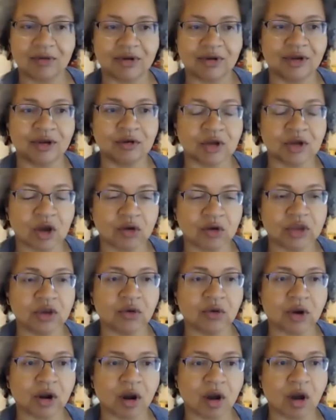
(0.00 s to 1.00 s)
you know you
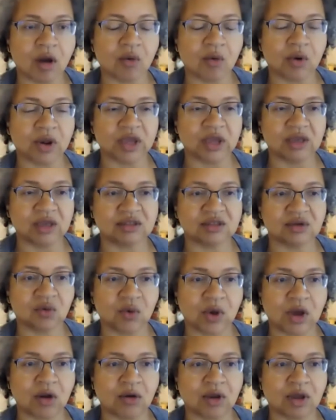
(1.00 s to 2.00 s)
are always
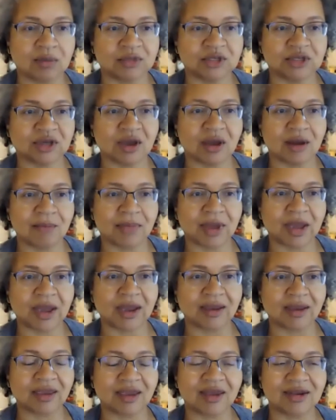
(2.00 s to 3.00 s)
welcome to come
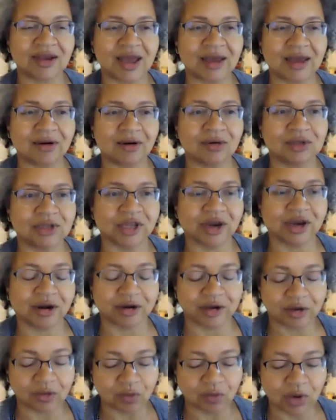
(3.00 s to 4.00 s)
back. And not only are
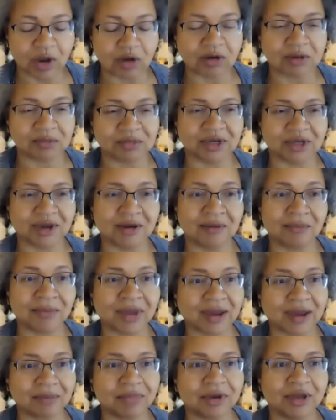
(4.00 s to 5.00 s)
you welcome to come
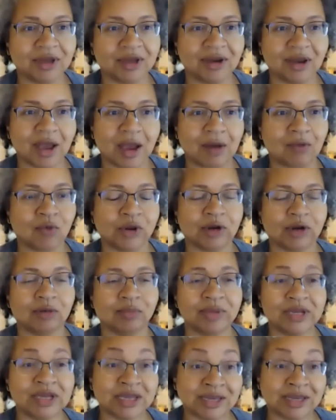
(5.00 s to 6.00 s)
back, but I will
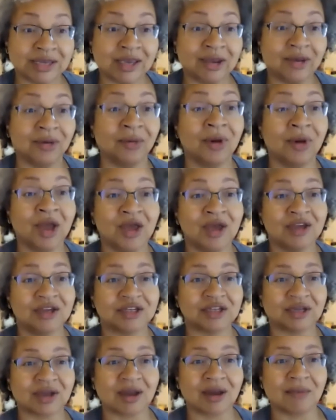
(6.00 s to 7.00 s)
ping you
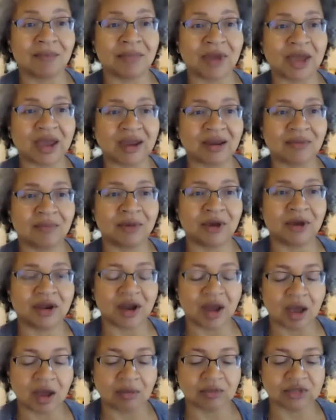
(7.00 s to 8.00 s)
to come back. But
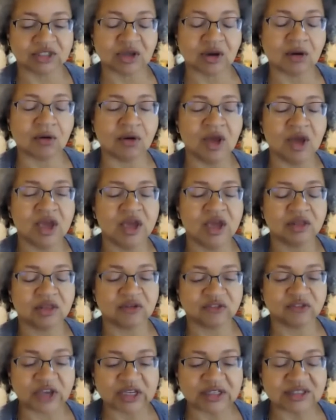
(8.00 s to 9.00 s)
um, so the
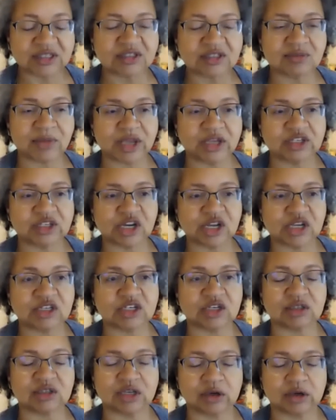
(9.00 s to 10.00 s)
faces may change a
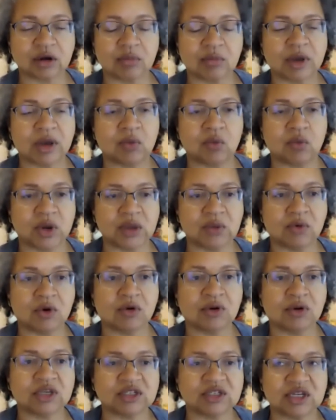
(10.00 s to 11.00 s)
little, but we will
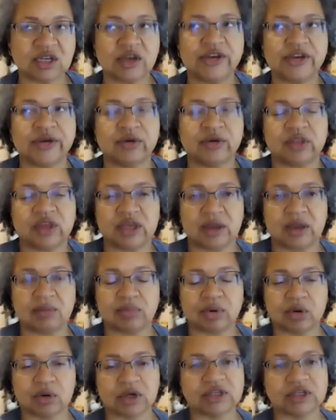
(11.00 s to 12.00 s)
continue the
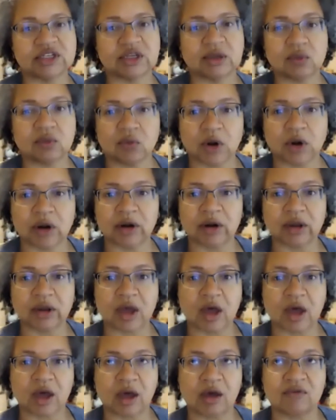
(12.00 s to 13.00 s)
important work
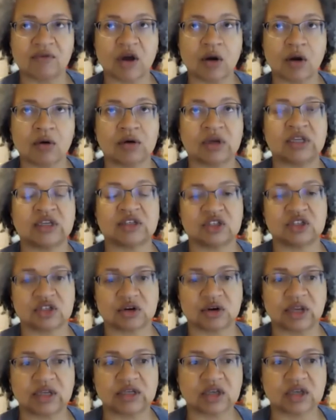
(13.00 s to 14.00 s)
of holding
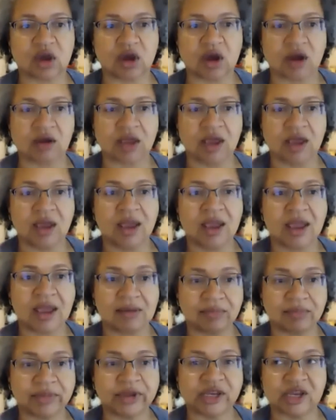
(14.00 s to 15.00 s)
straight talk
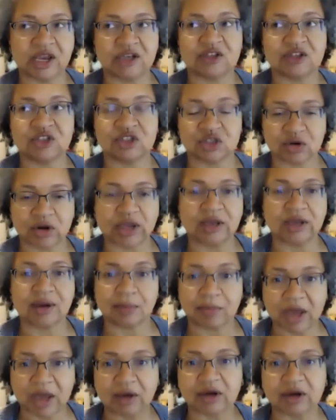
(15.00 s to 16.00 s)
and being straight
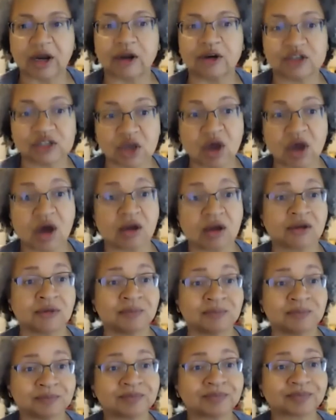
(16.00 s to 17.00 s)
about our talk.
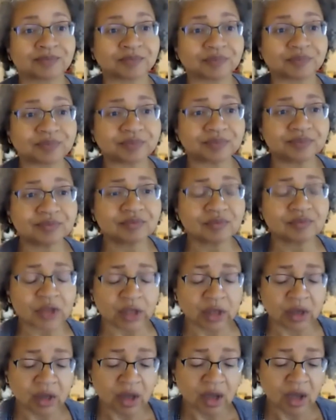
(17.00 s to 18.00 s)
That's right.
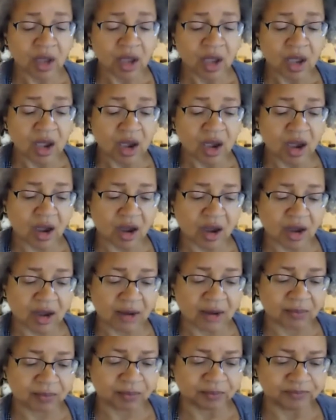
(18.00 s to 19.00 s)
Um,